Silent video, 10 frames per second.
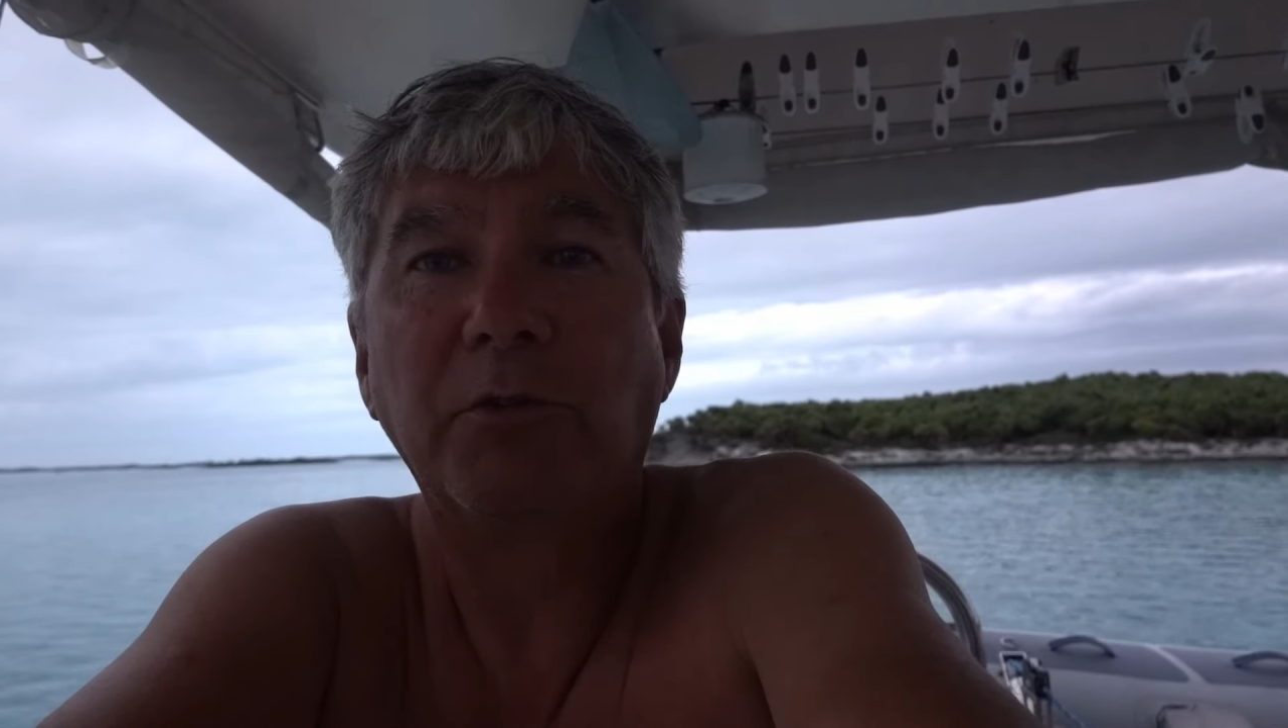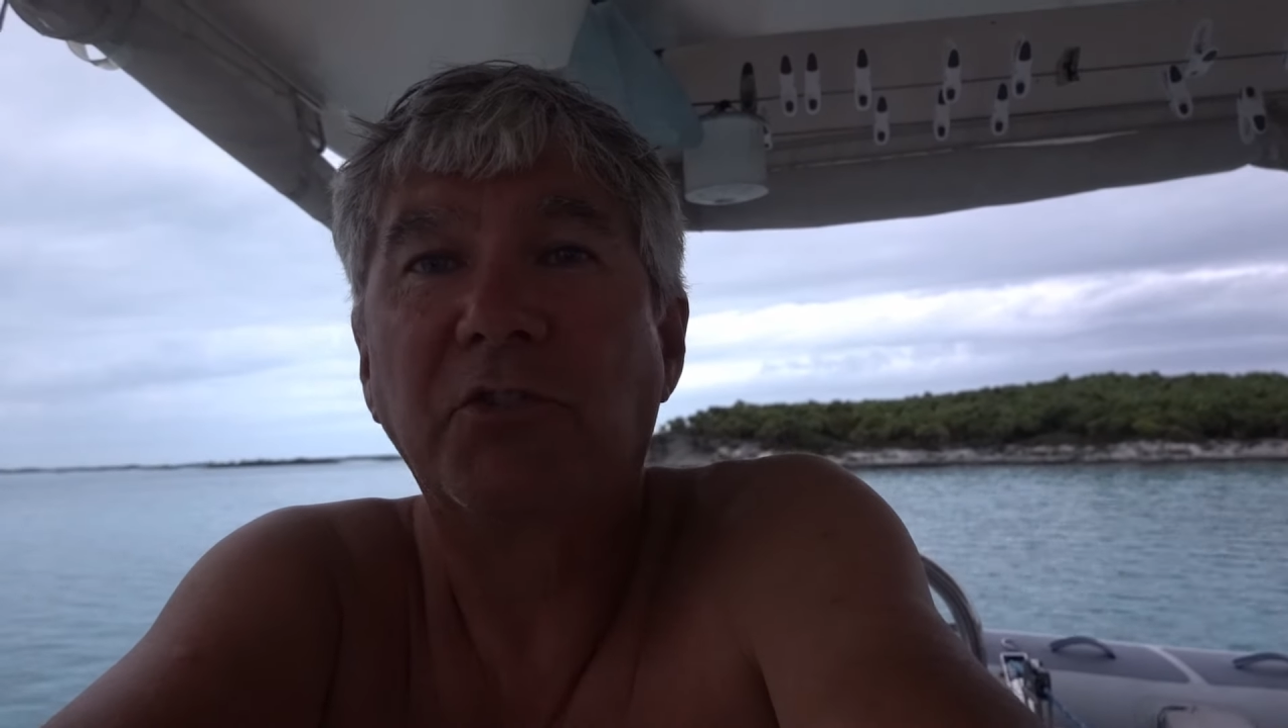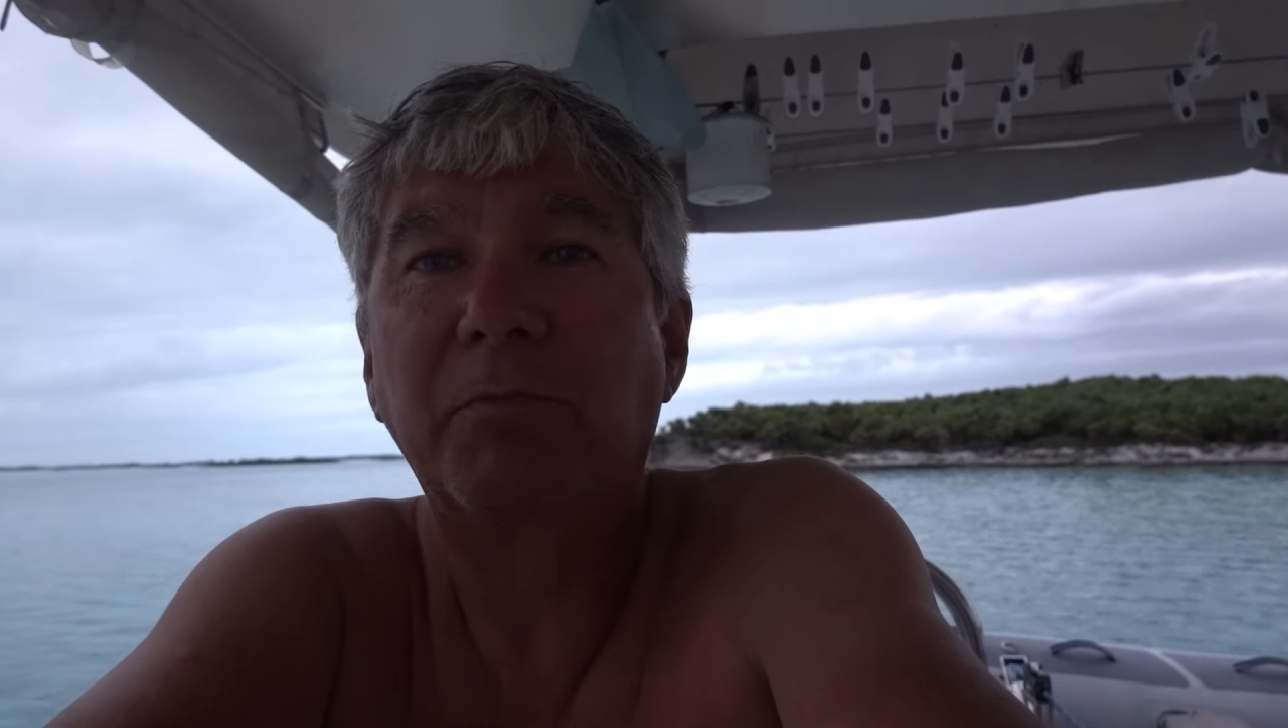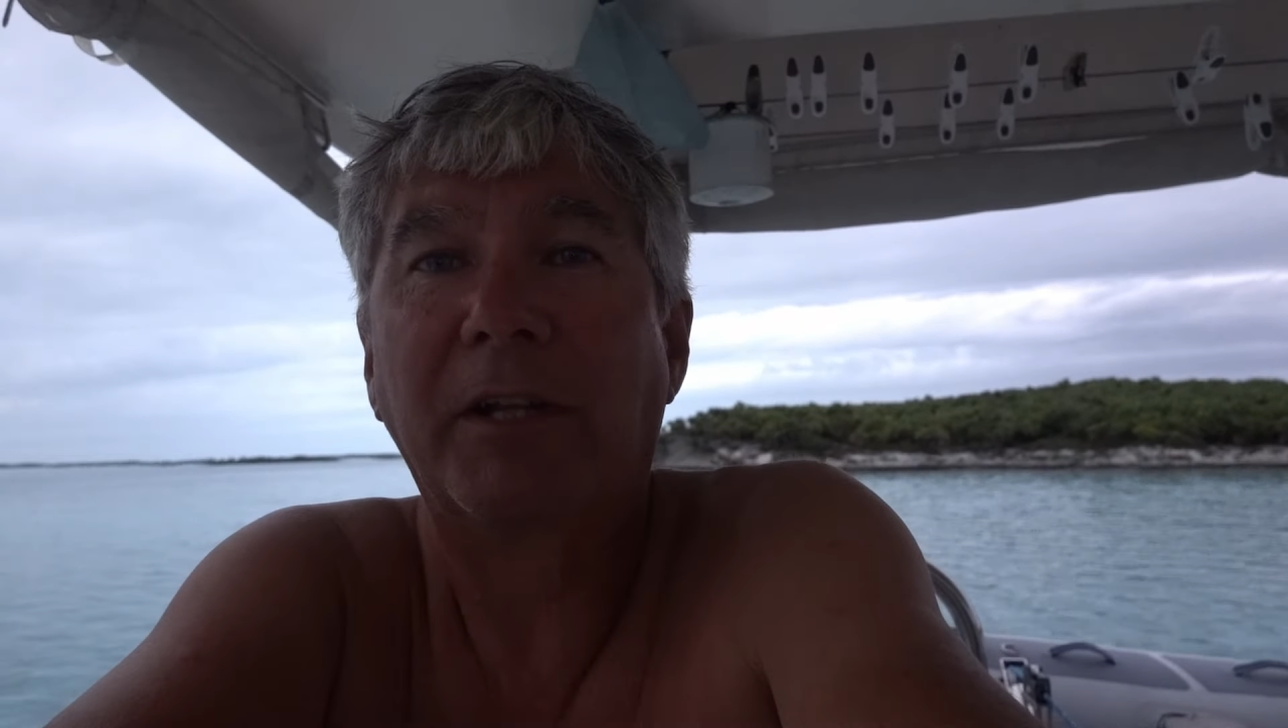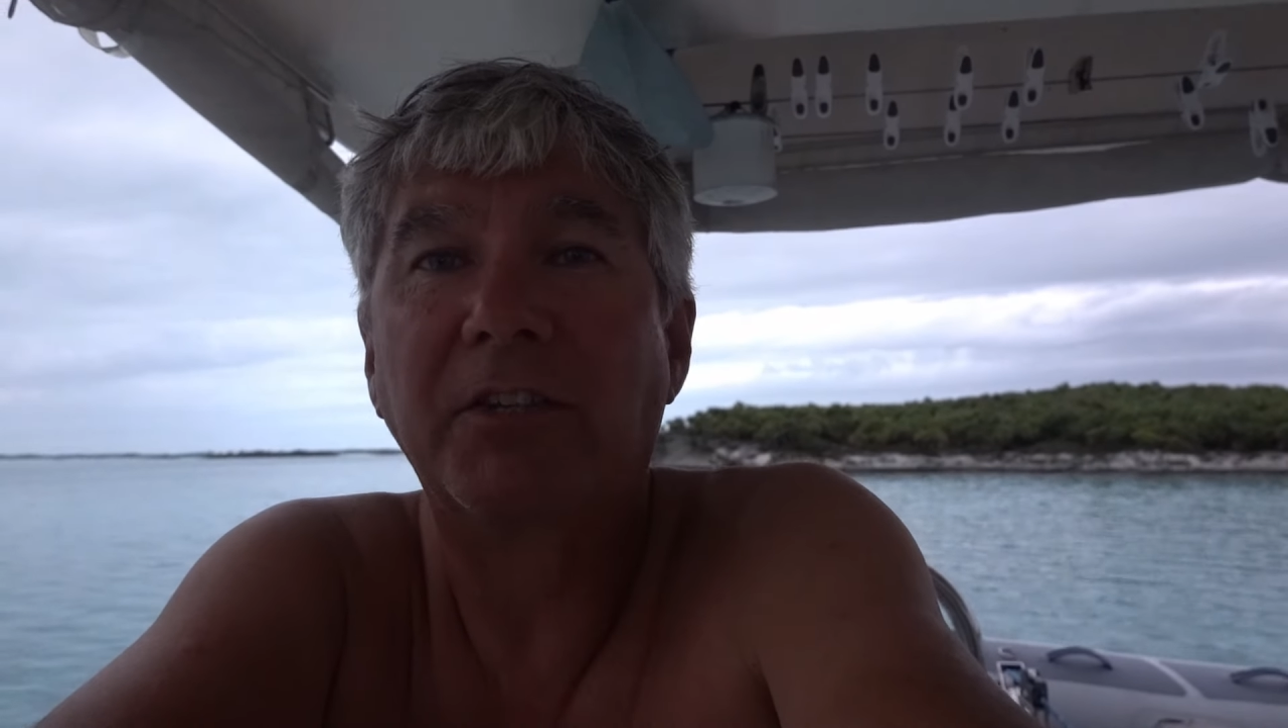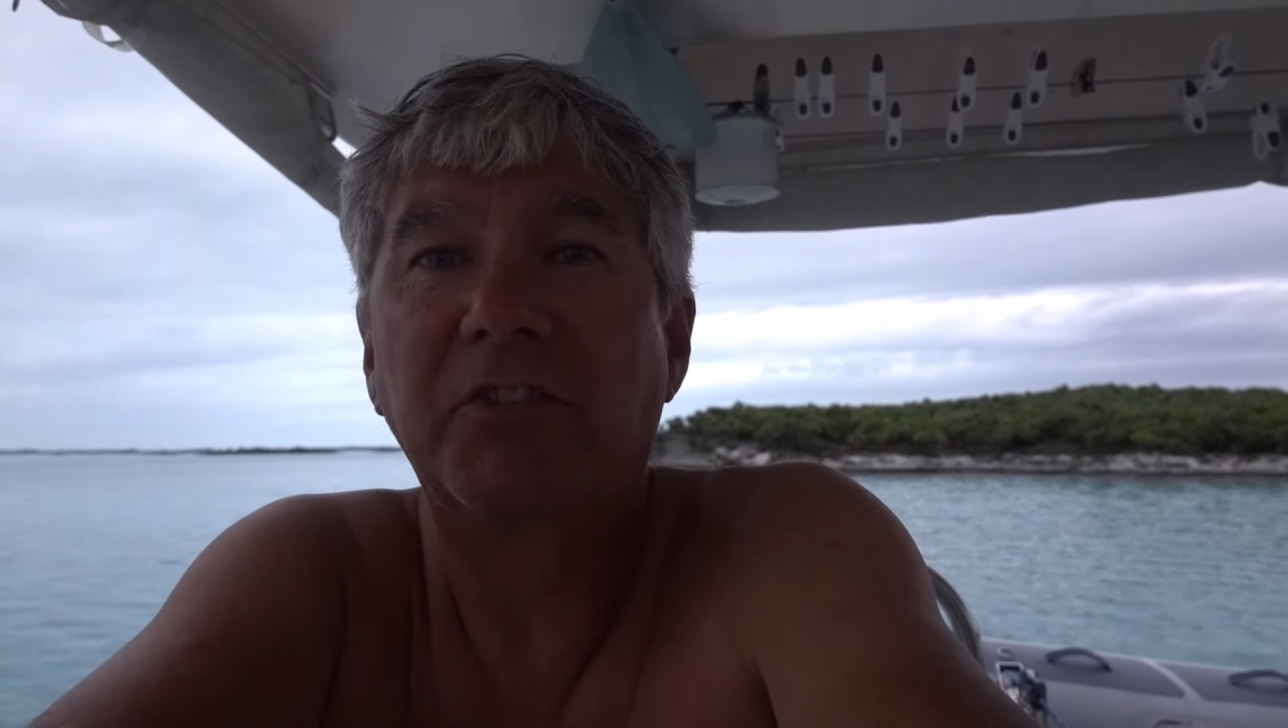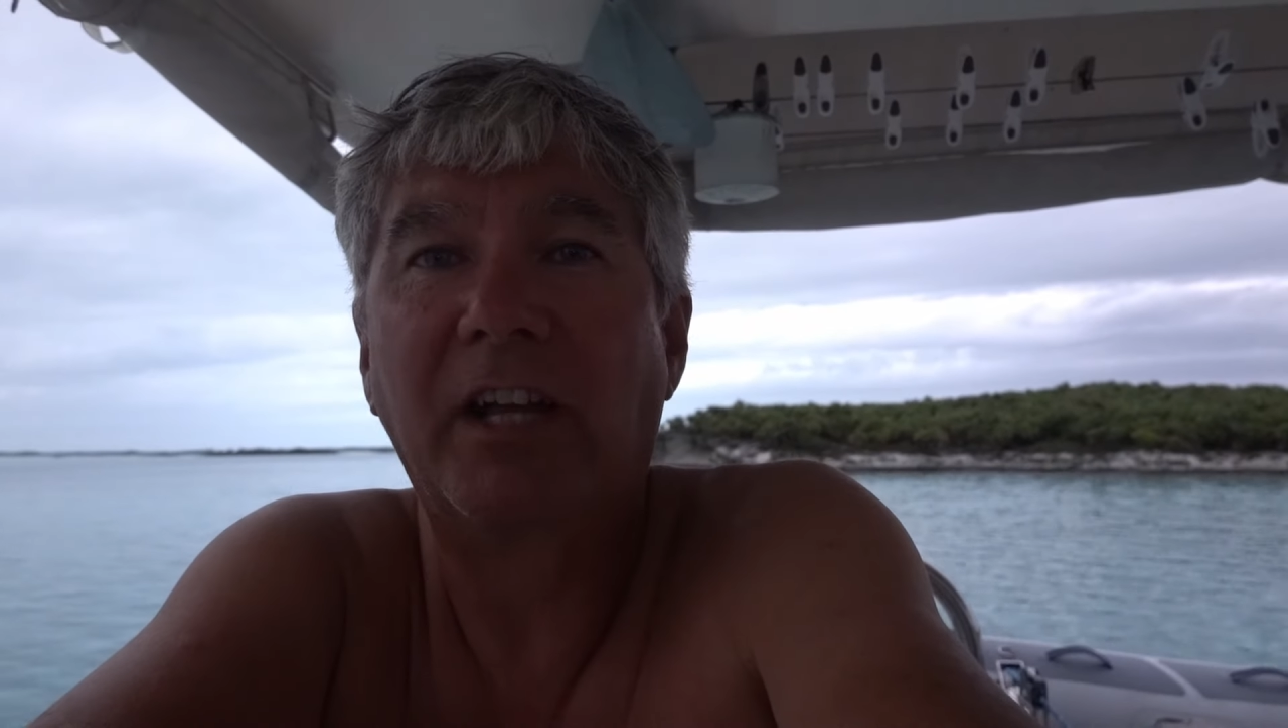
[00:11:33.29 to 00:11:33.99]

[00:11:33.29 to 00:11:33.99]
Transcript: and spun us